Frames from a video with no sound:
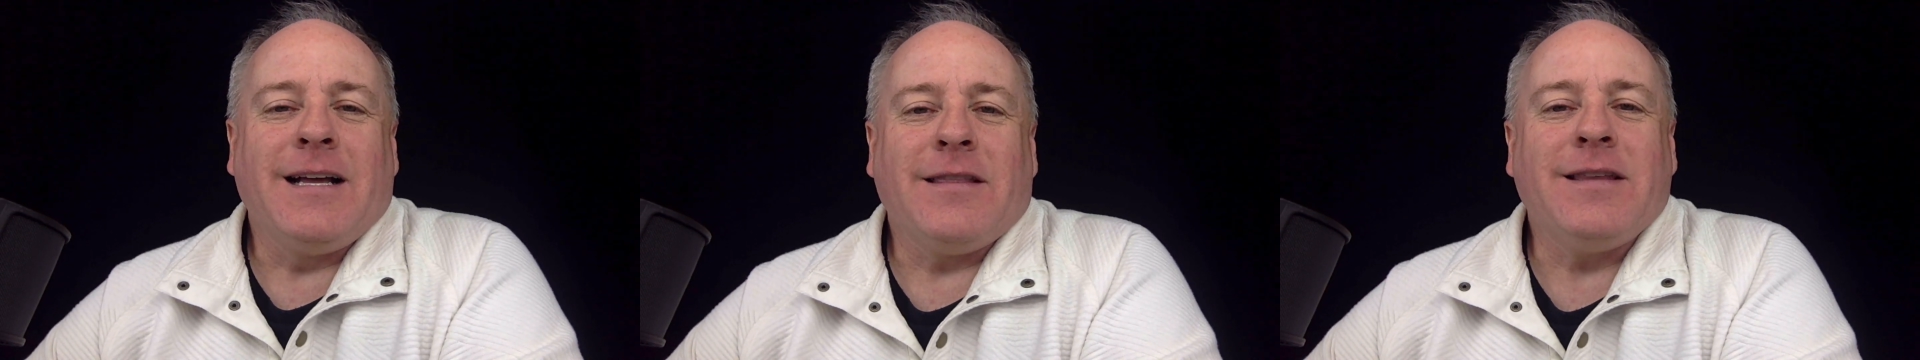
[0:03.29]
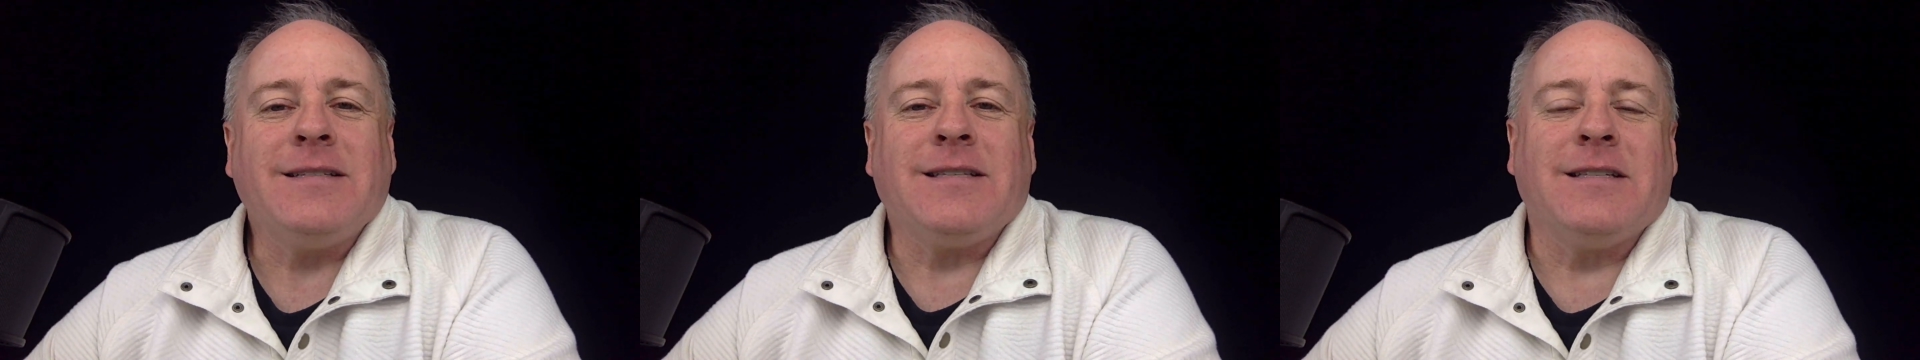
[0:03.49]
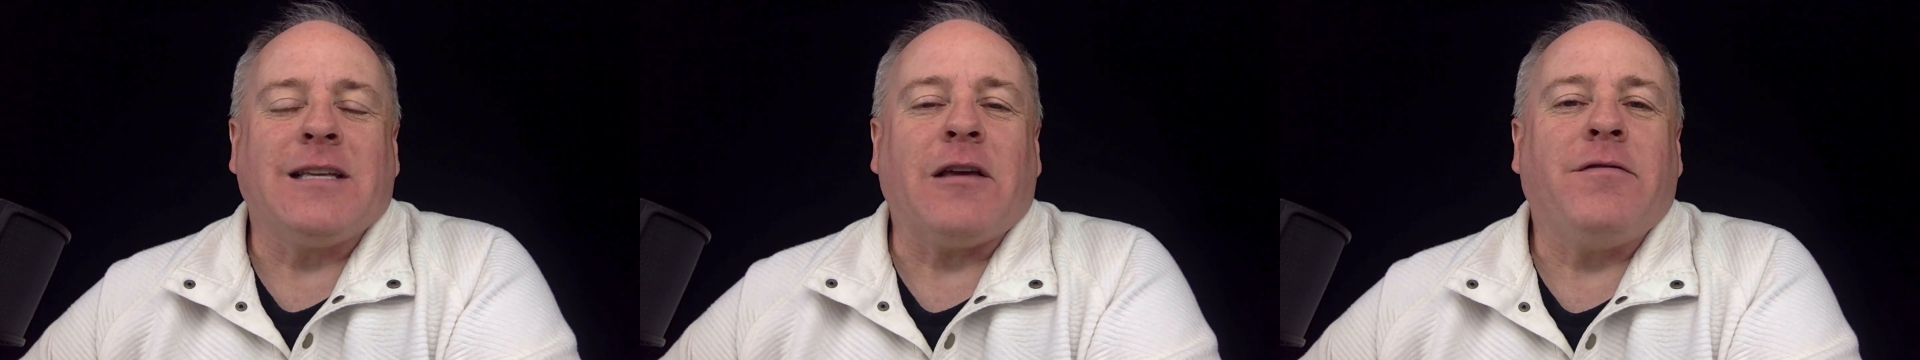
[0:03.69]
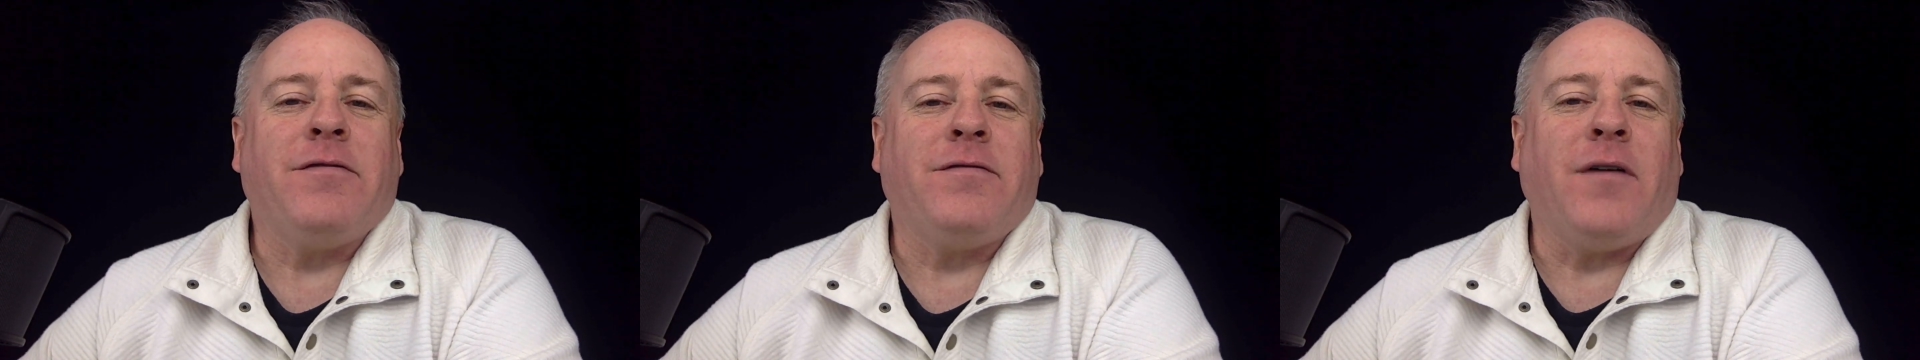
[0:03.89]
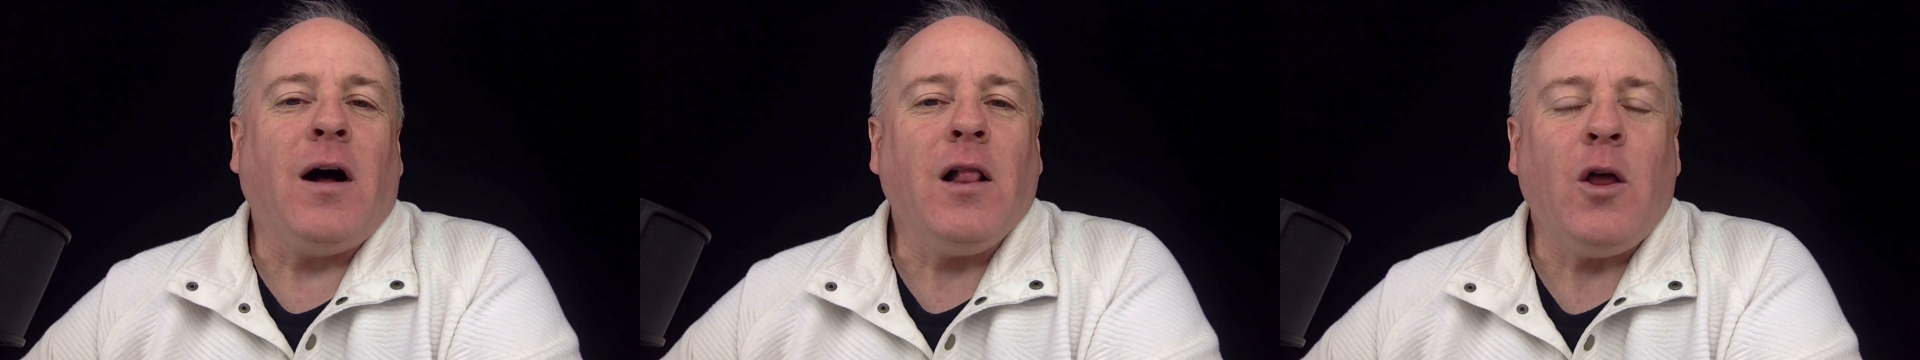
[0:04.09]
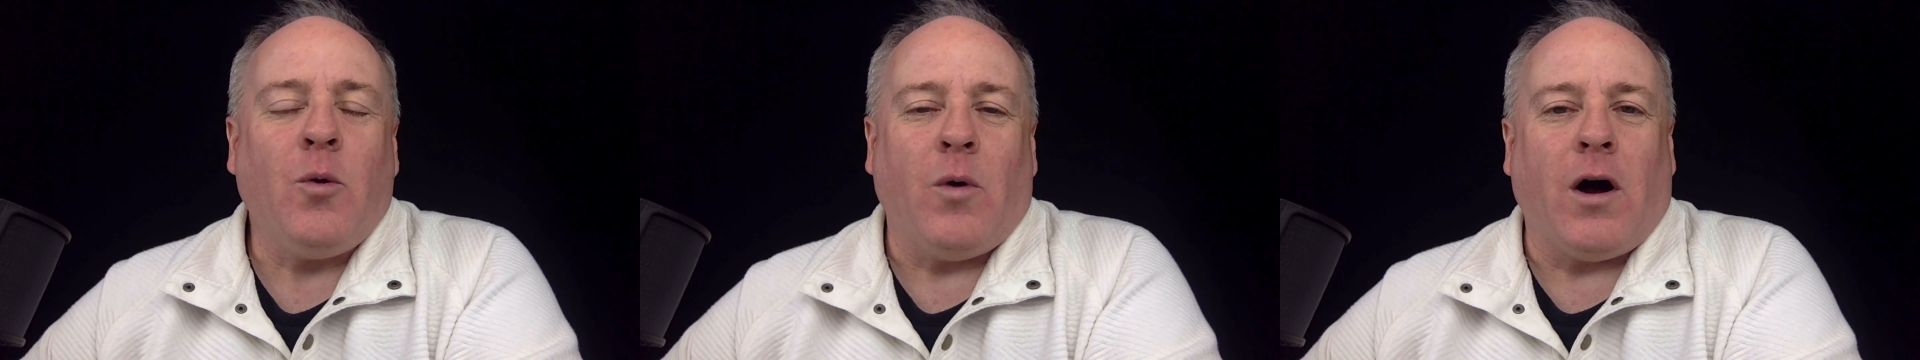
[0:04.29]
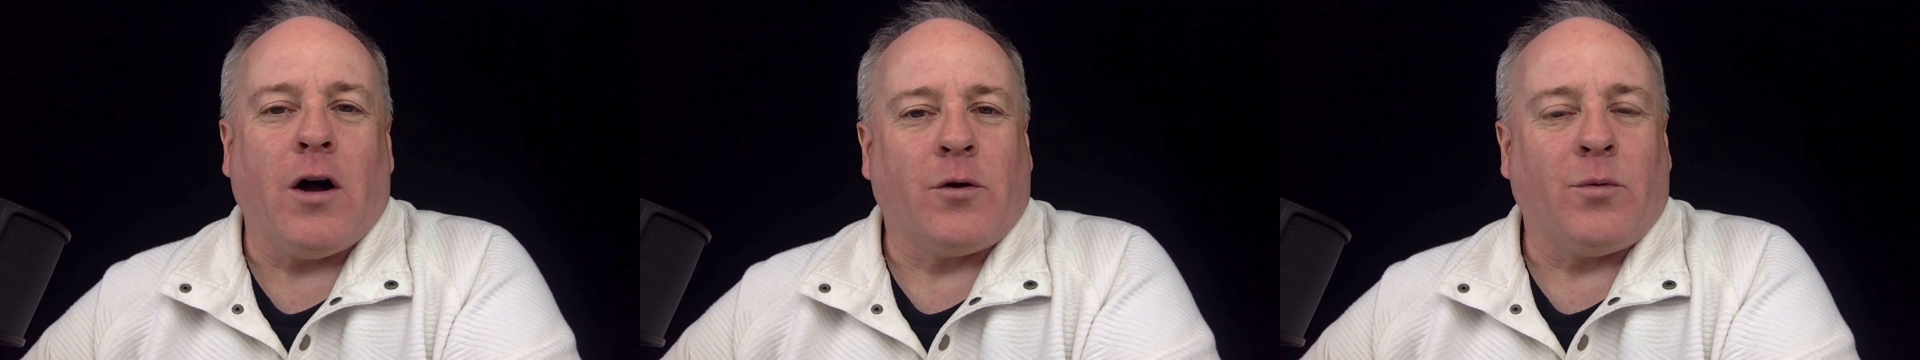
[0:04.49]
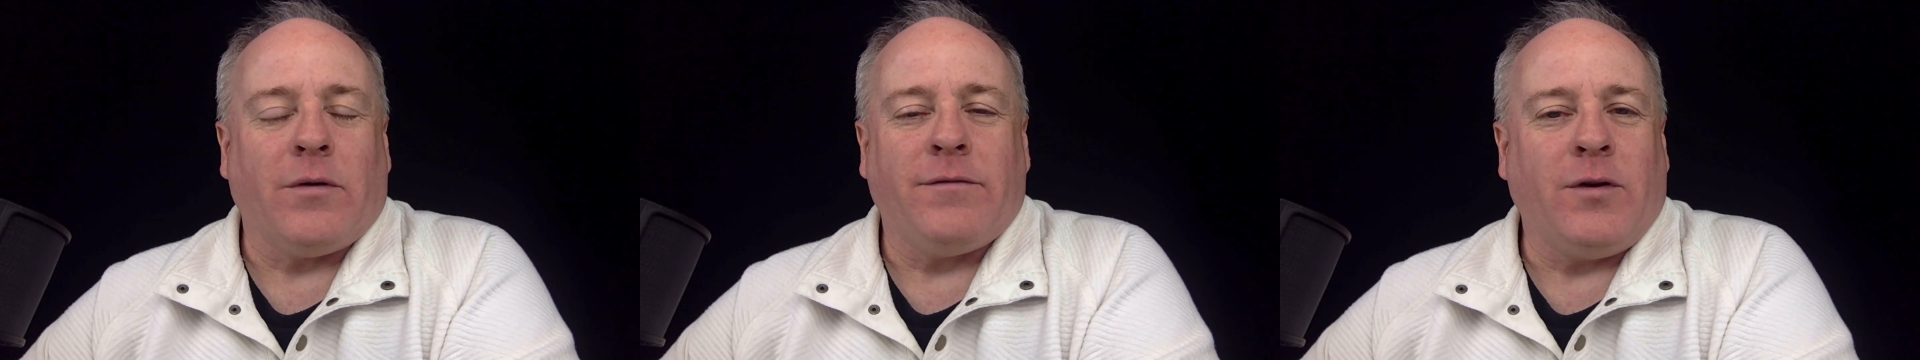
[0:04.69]
This is a
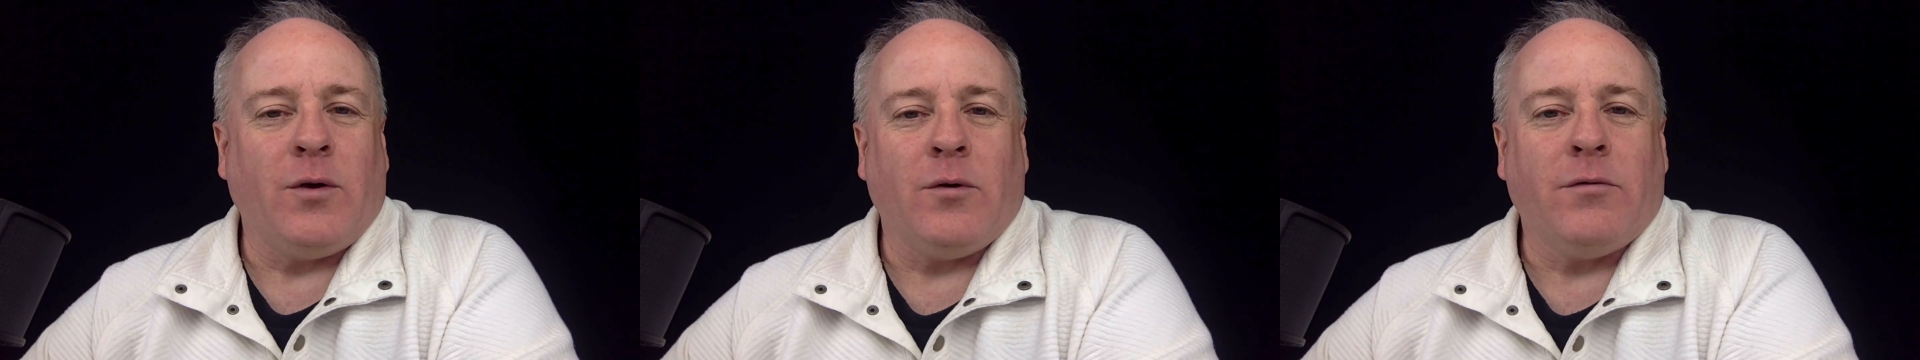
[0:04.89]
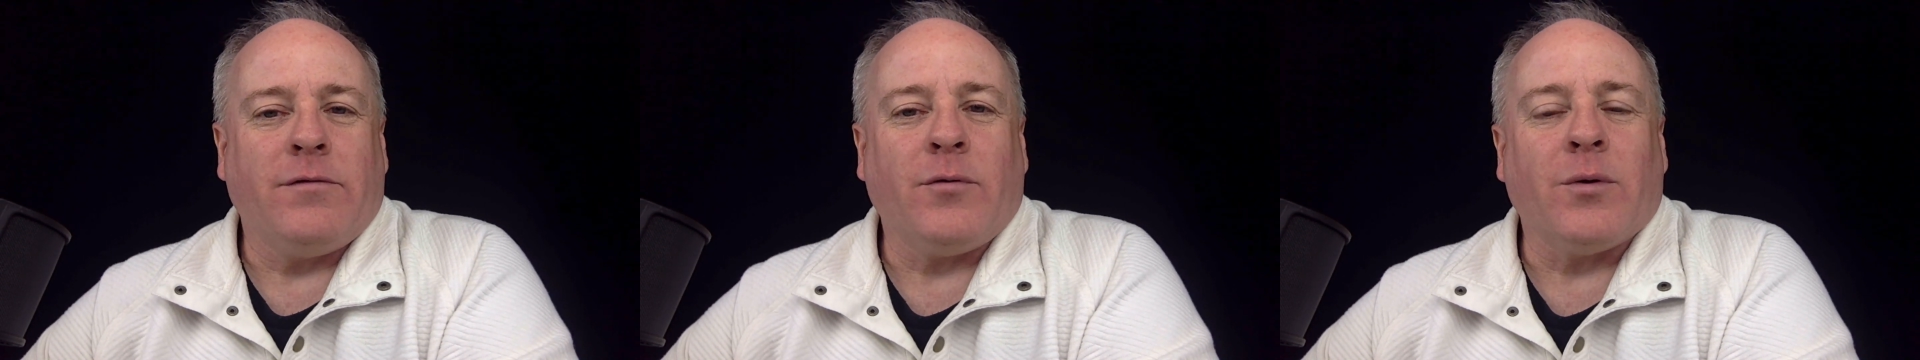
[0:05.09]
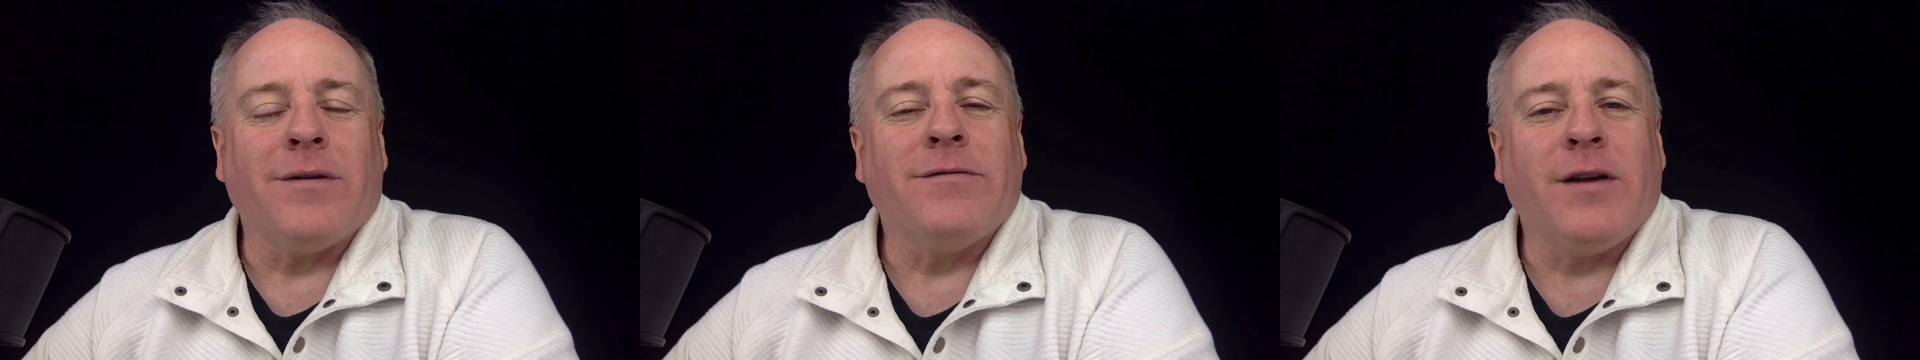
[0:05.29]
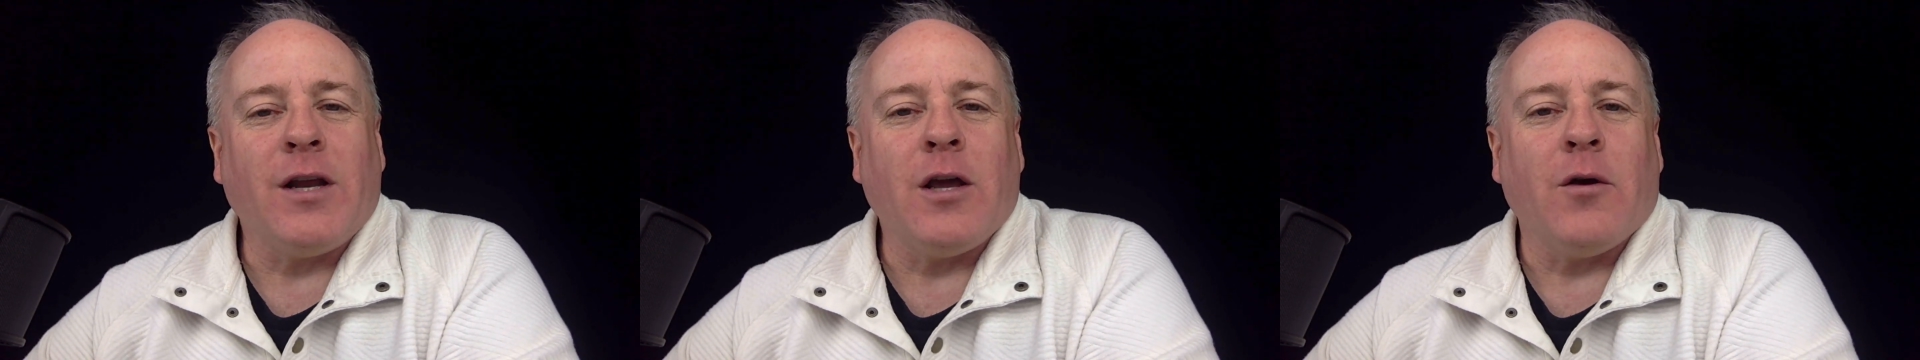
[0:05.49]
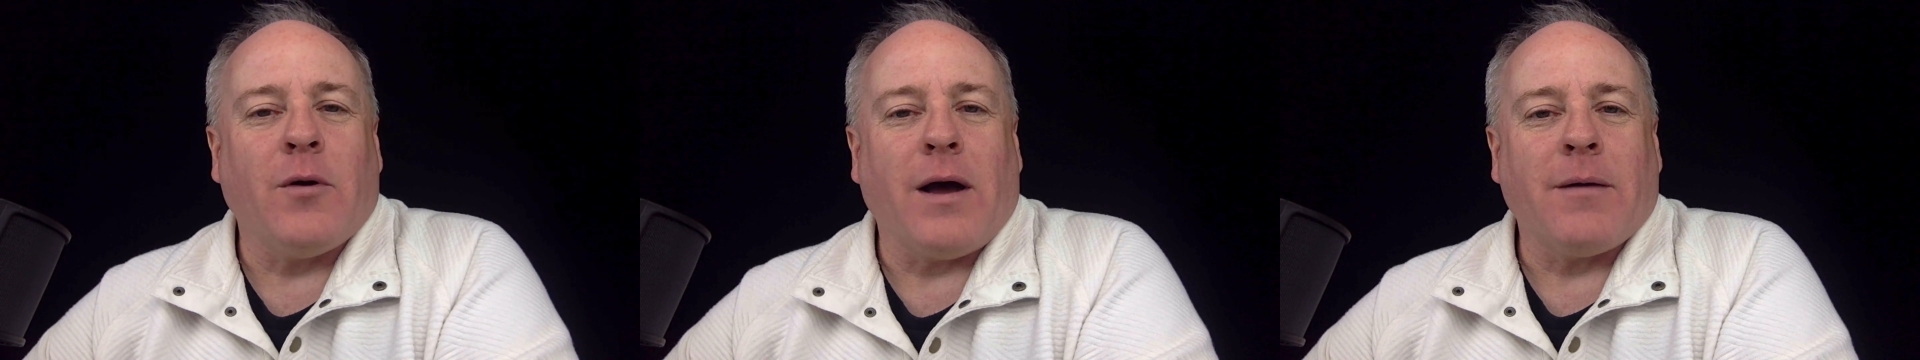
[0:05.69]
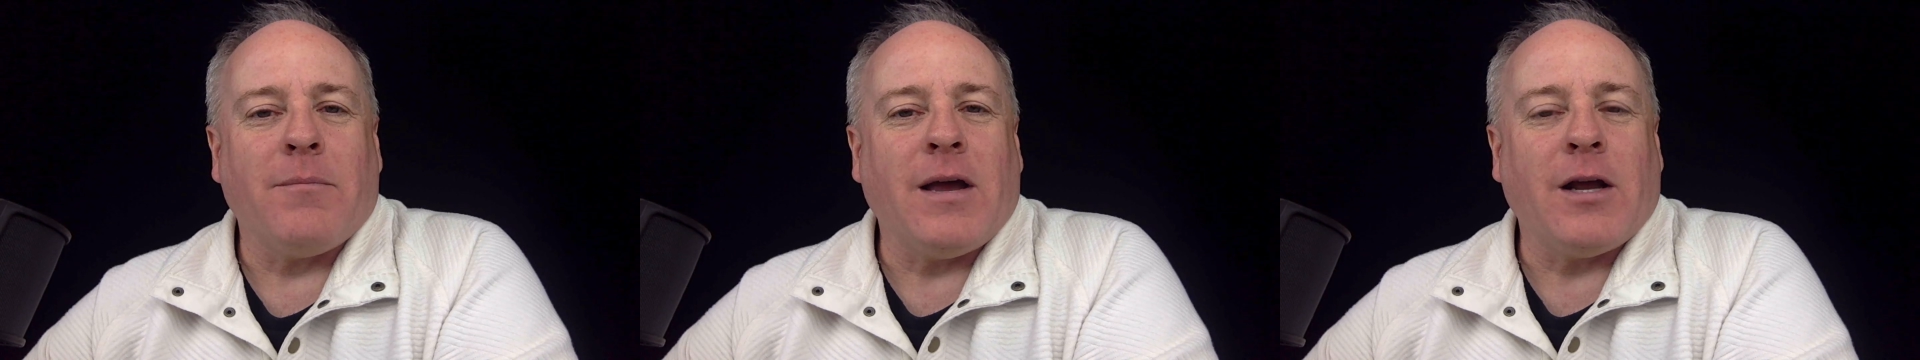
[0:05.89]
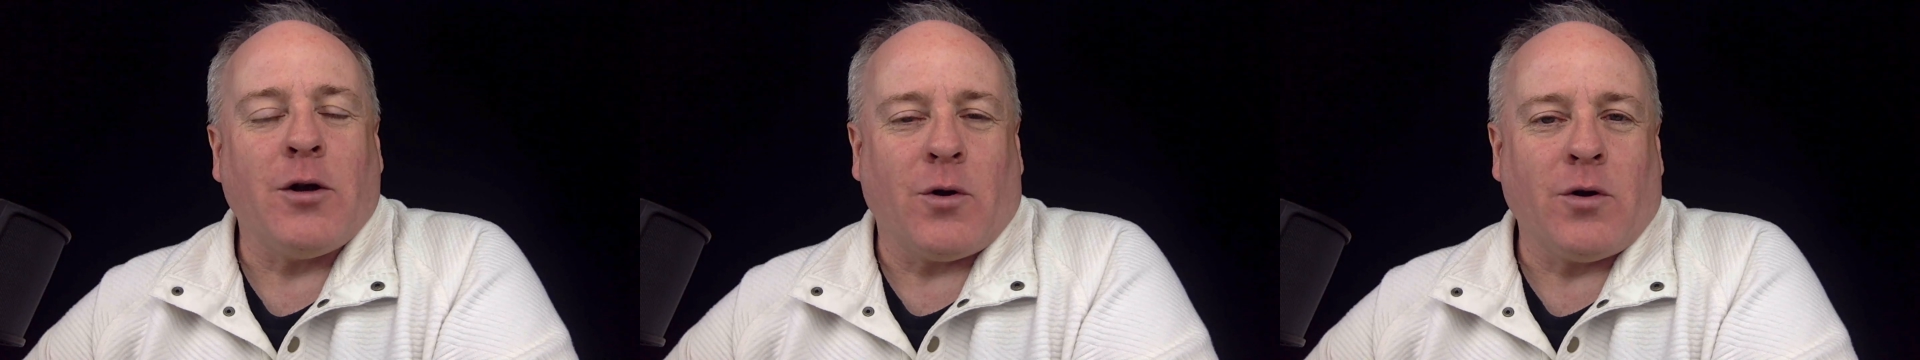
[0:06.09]
follow-on review for a video I made